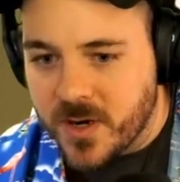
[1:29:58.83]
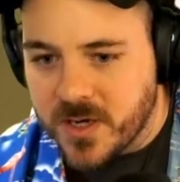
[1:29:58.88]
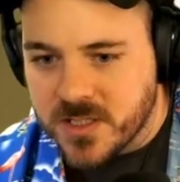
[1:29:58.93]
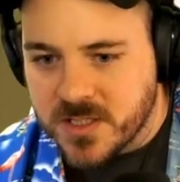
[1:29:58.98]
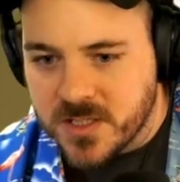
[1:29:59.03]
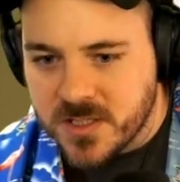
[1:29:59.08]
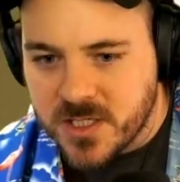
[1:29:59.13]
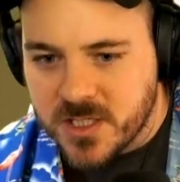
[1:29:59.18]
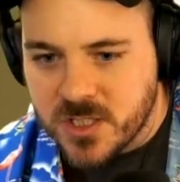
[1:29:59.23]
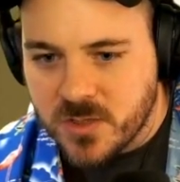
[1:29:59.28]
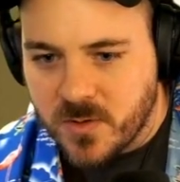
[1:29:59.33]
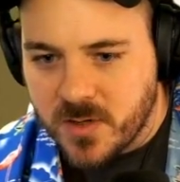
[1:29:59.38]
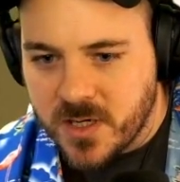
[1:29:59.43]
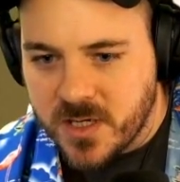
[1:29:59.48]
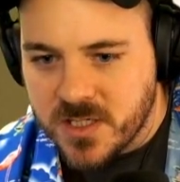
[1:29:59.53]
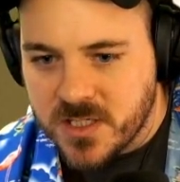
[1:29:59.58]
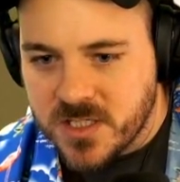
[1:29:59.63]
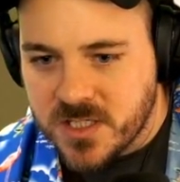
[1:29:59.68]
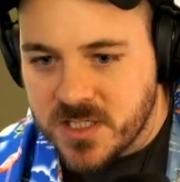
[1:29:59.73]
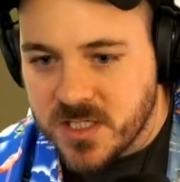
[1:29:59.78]
price. This one
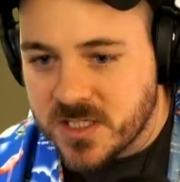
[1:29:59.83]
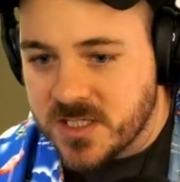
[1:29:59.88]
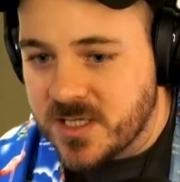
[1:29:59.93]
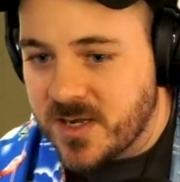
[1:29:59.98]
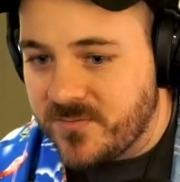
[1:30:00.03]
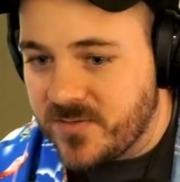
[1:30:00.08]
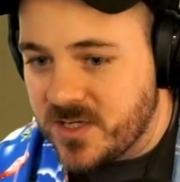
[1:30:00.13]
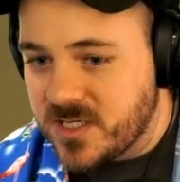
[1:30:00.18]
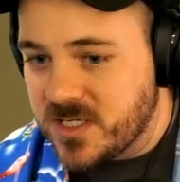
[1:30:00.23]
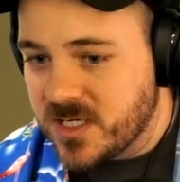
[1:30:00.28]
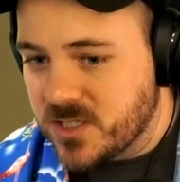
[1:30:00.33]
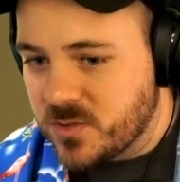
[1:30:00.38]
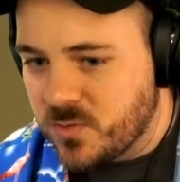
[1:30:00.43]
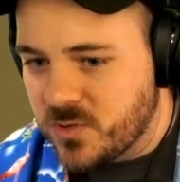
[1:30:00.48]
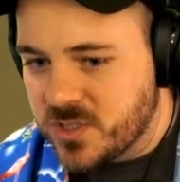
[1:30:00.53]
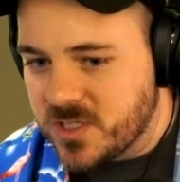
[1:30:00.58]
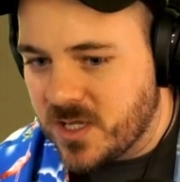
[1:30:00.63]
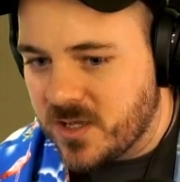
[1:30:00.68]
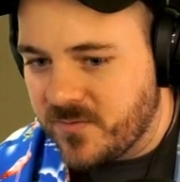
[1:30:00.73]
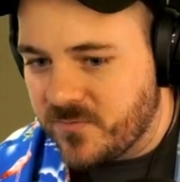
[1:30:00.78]
is 676.
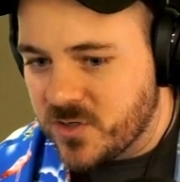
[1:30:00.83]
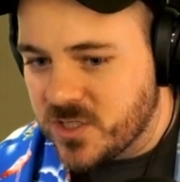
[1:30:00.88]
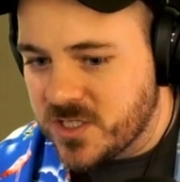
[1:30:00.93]
We're selling